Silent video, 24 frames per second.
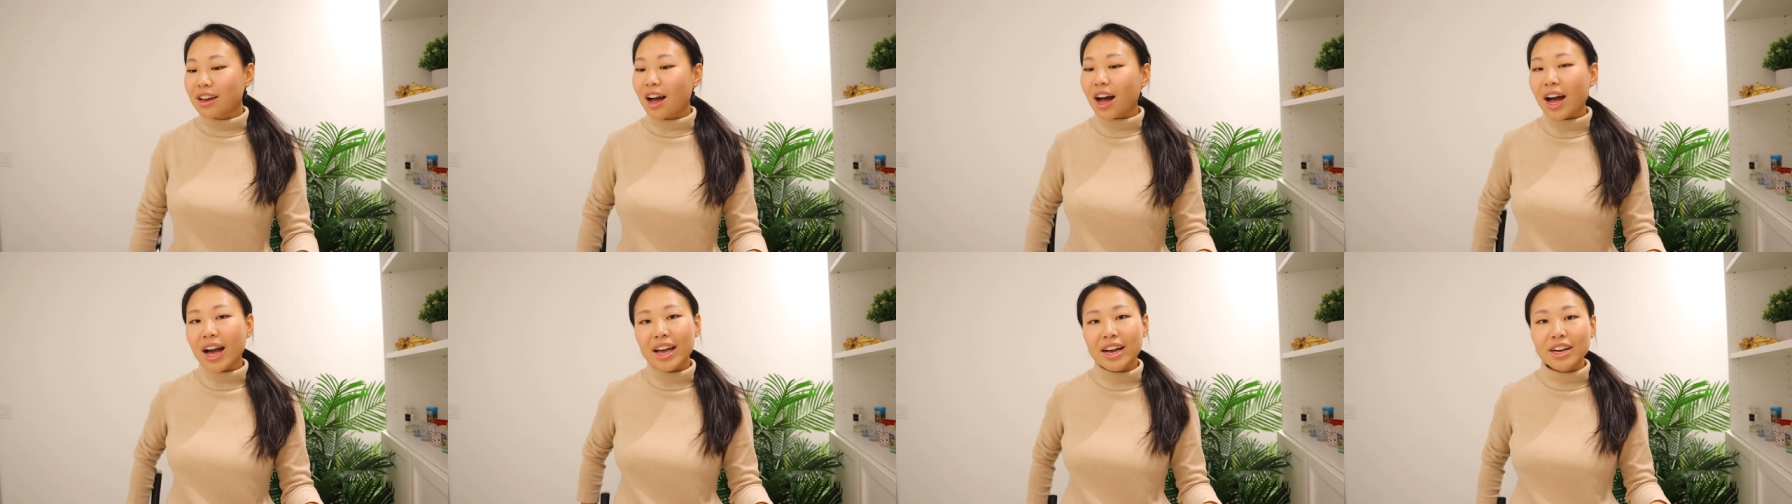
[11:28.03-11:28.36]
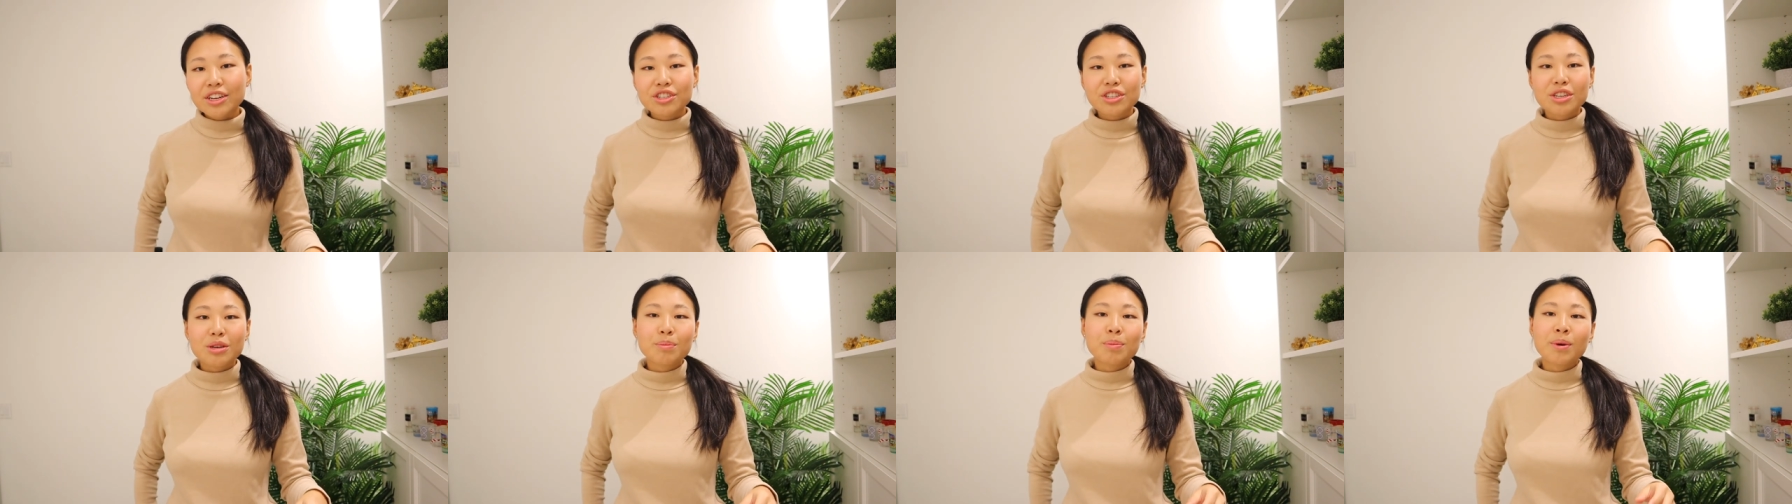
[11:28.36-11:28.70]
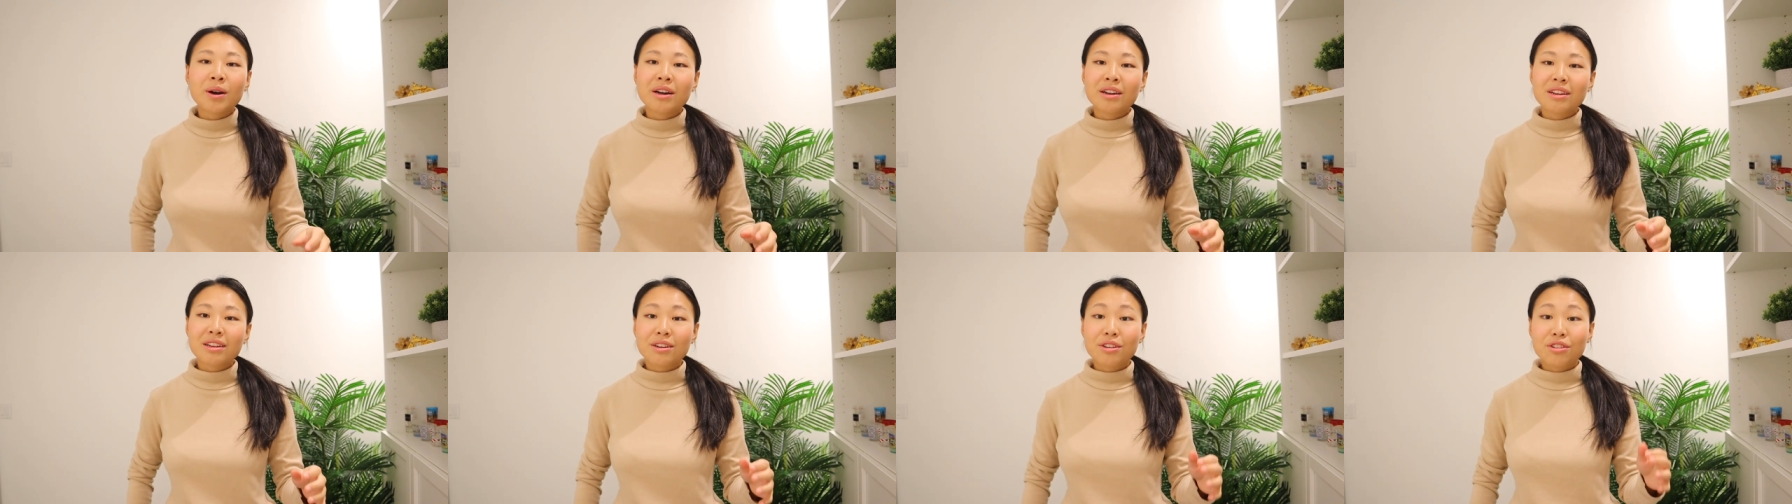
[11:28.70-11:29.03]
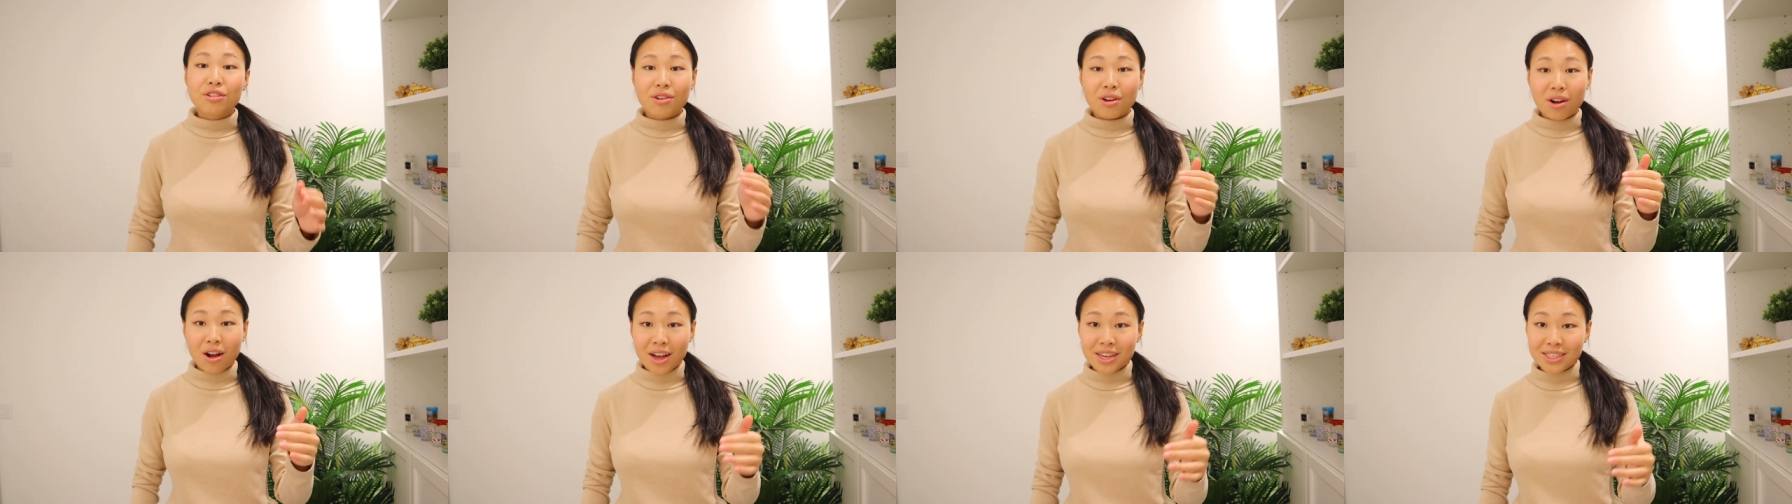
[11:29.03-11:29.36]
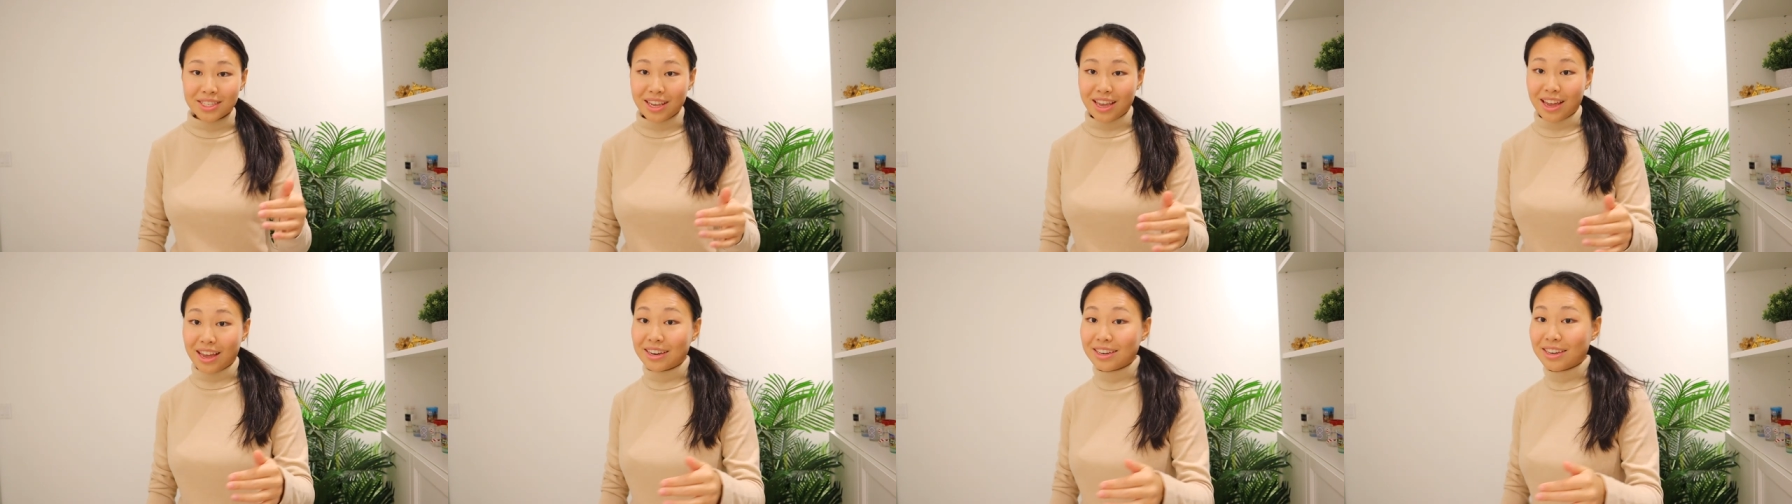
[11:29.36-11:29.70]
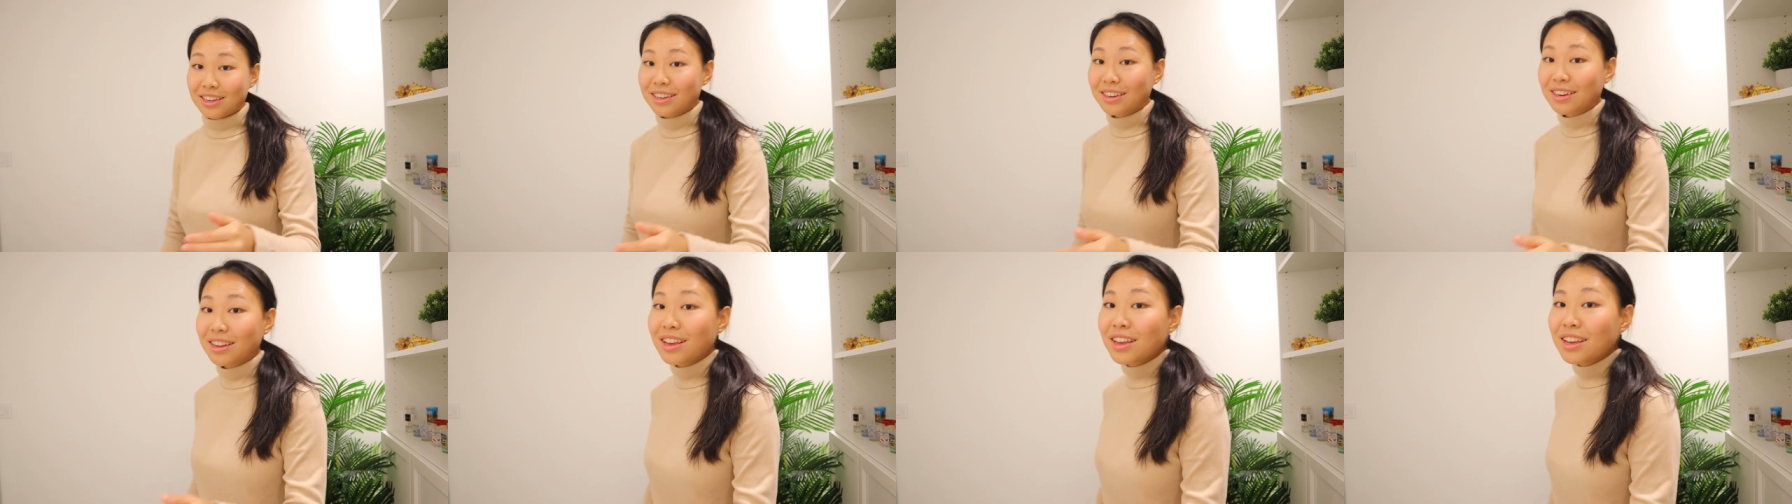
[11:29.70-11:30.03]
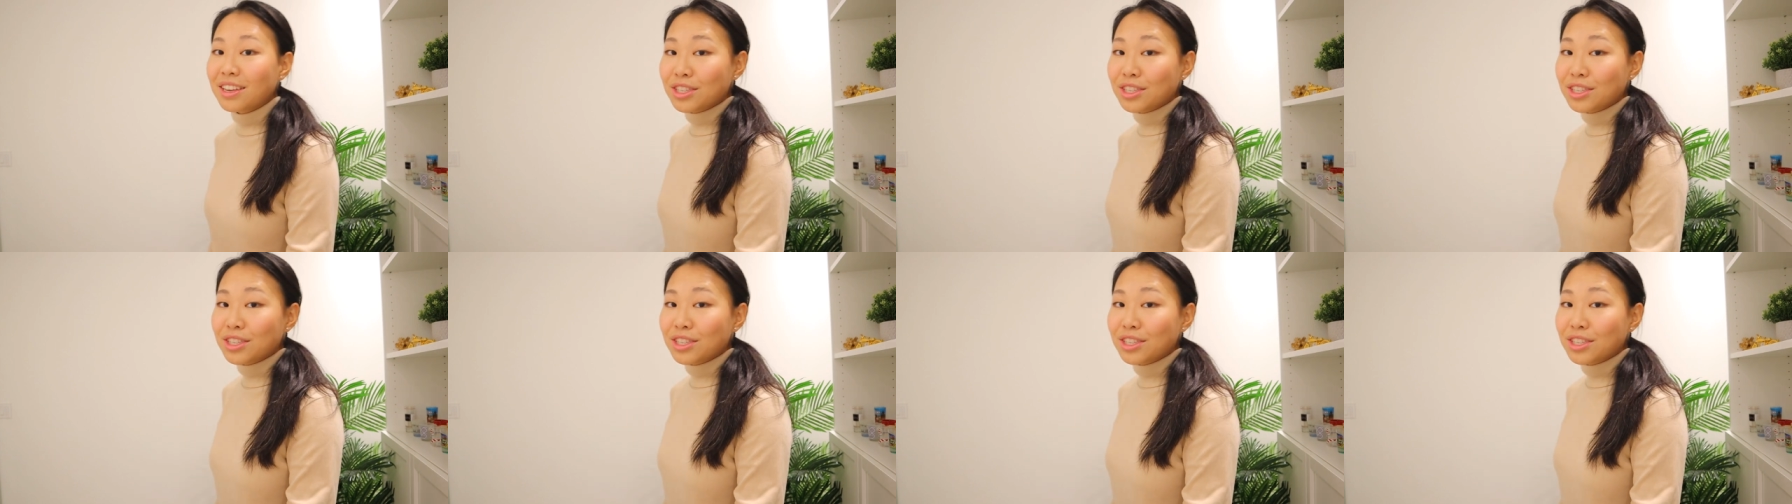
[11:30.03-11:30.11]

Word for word: I actually putted cross-handed.